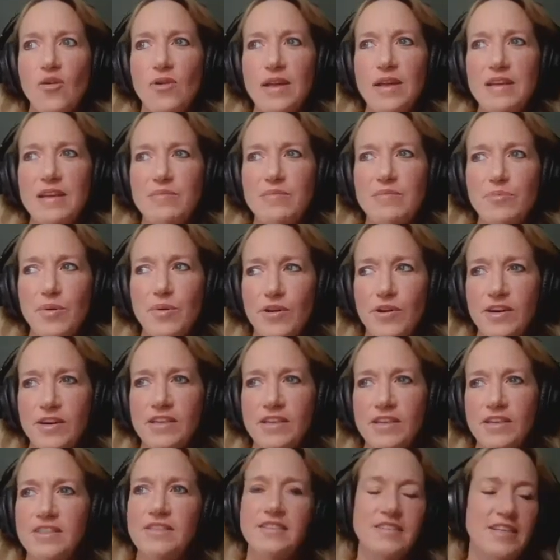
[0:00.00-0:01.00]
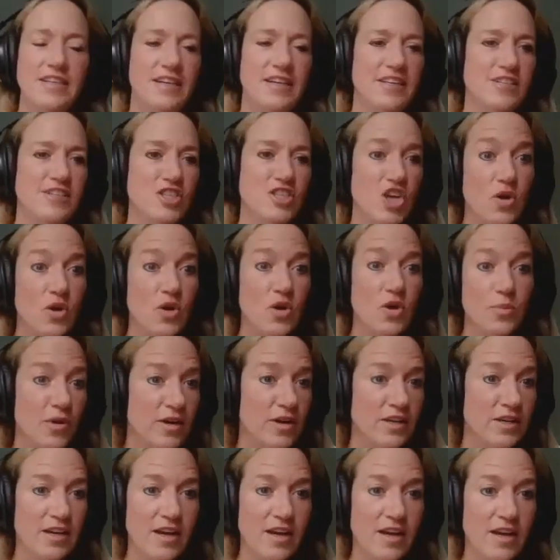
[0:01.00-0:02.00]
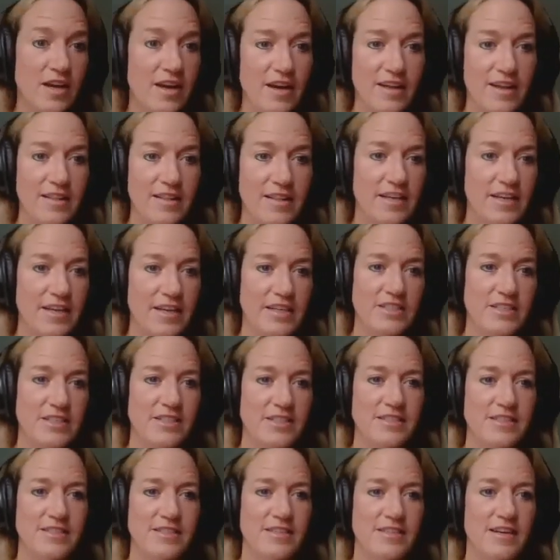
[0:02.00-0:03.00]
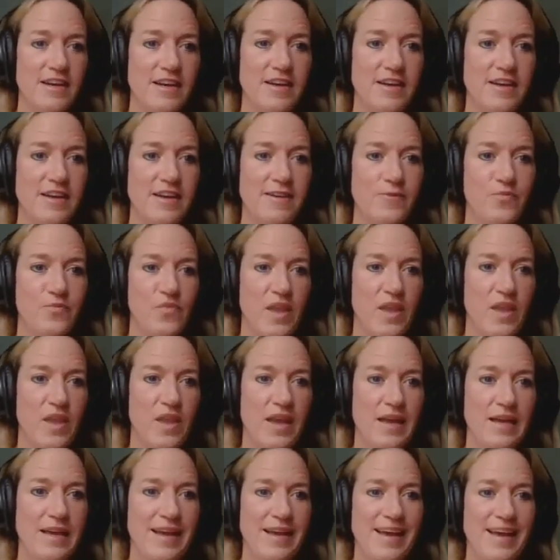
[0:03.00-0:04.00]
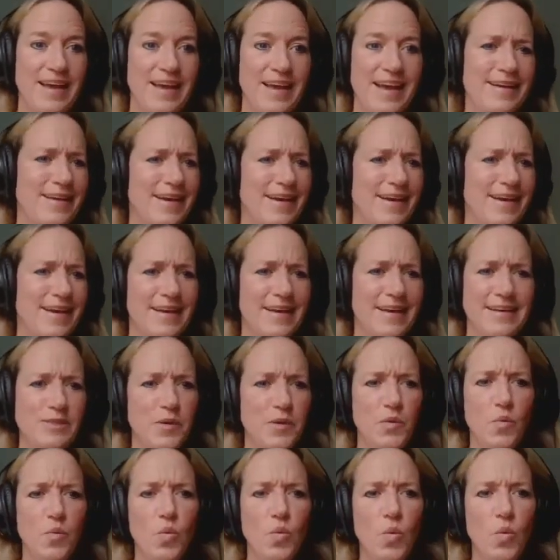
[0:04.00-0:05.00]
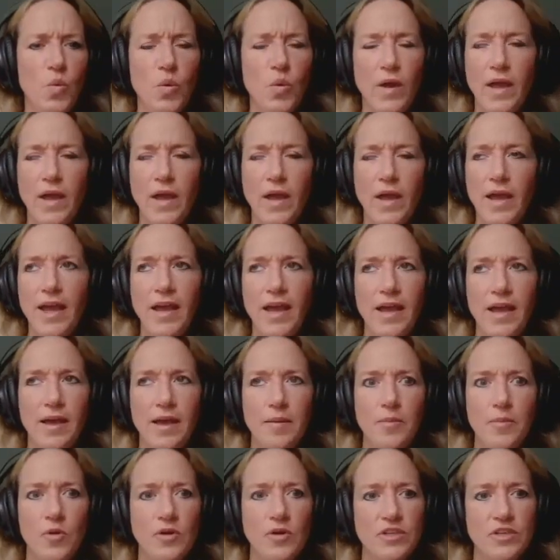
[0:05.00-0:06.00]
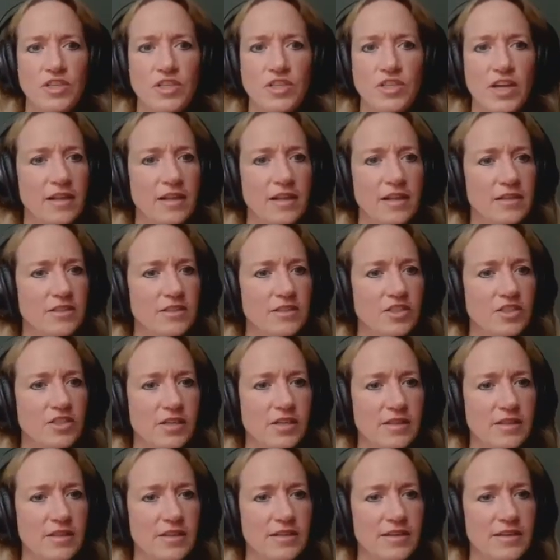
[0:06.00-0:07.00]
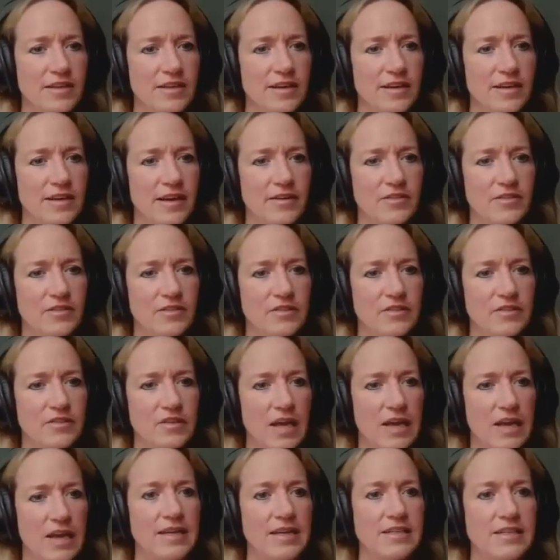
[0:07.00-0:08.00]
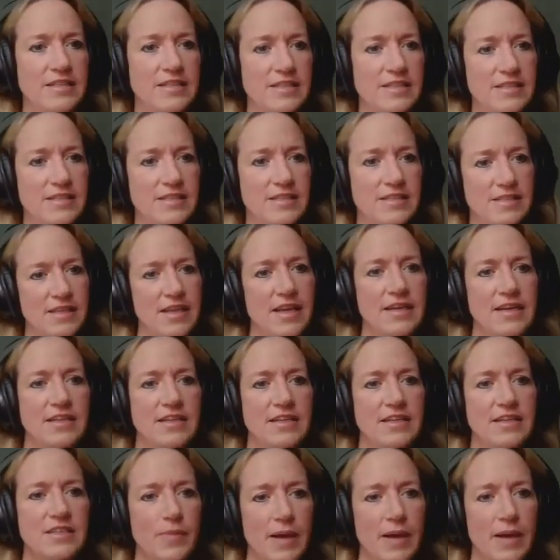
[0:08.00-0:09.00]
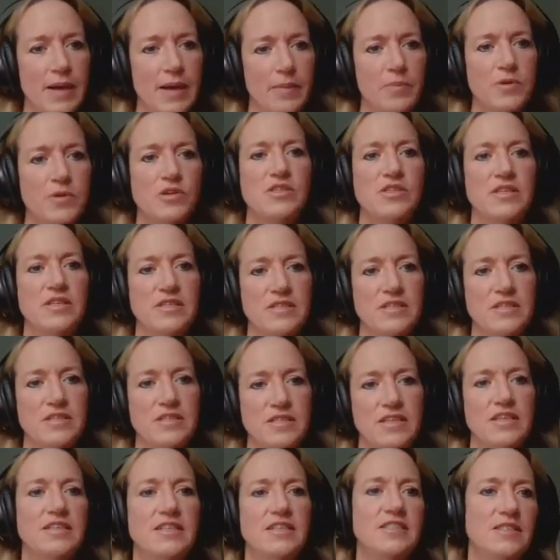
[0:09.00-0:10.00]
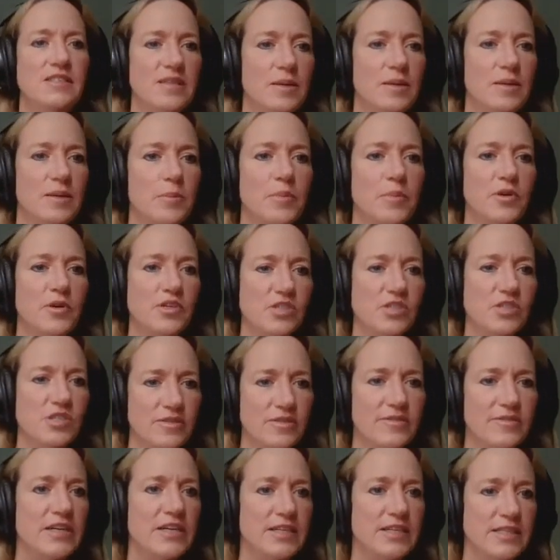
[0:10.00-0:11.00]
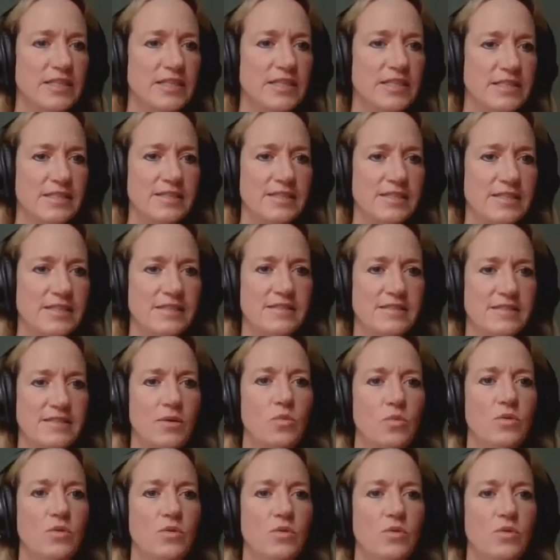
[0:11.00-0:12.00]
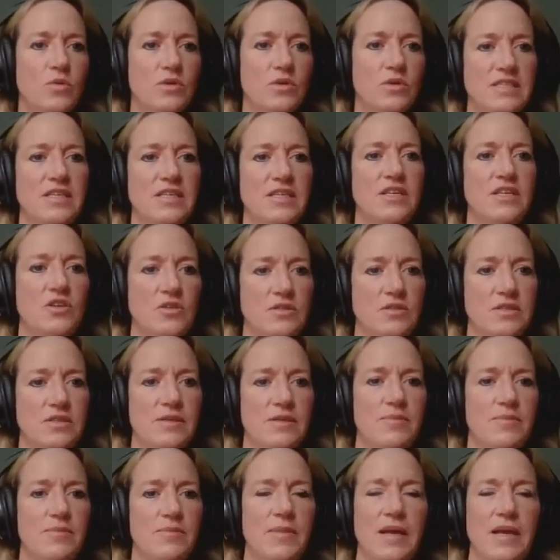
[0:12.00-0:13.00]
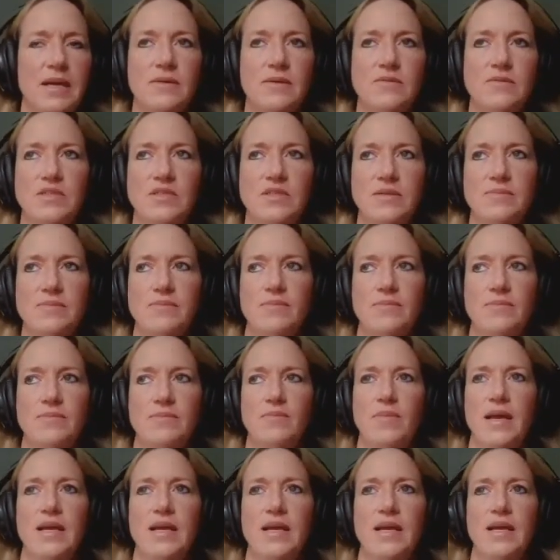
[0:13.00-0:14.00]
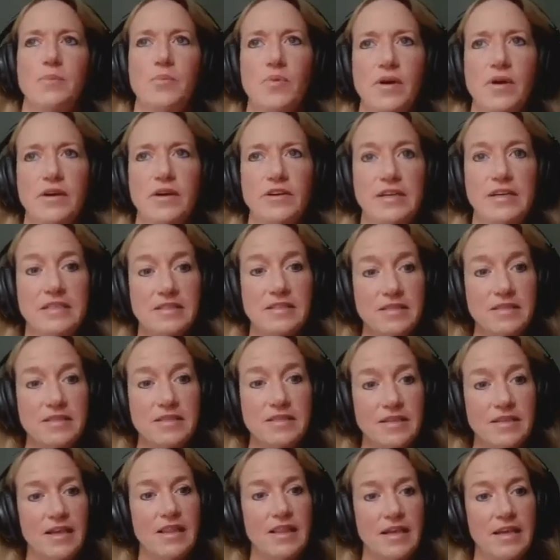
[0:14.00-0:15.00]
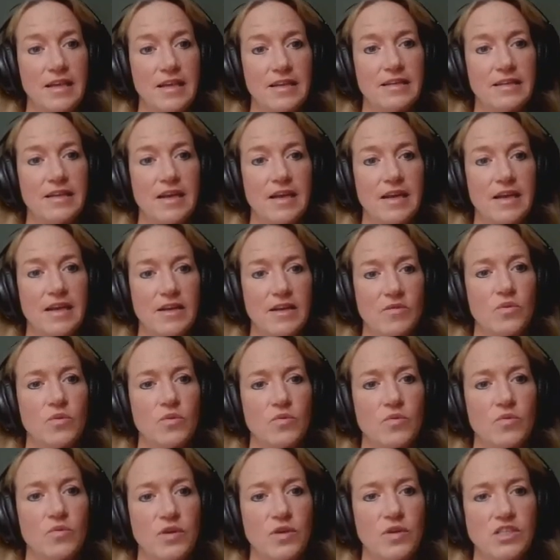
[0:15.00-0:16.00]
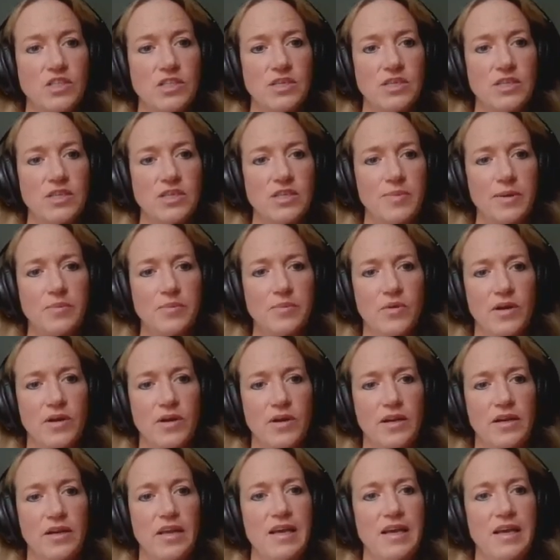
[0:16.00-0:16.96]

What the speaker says: important, and it's so important to all ages, and yet it's been way more challenging than, and it's my persistence and perseverance that will continue to make it progress till I think it kind of will reach a tipping point.